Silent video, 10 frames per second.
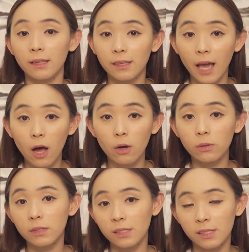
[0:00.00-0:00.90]

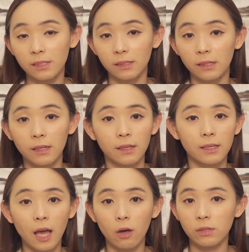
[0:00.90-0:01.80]
14,
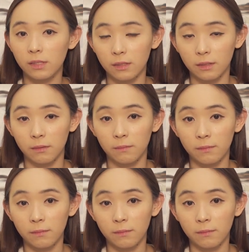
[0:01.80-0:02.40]
14.